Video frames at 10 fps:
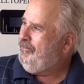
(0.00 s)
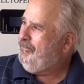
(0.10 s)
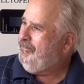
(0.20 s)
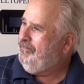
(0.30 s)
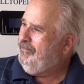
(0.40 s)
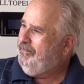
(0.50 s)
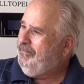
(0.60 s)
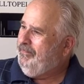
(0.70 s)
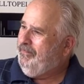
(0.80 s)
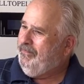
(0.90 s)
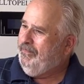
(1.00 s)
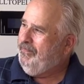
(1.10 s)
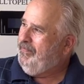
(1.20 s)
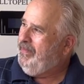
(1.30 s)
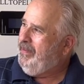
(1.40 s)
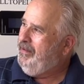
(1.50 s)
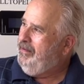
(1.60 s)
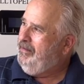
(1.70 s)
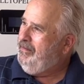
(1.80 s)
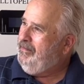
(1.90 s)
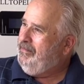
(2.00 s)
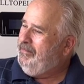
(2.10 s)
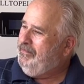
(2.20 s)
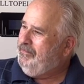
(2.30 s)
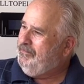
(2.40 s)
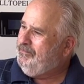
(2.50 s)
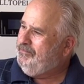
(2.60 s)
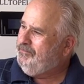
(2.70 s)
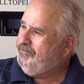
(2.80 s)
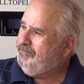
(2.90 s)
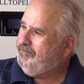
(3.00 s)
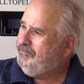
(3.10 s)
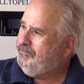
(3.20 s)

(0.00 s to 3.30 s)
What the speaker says: No words are spoken by the person on screen.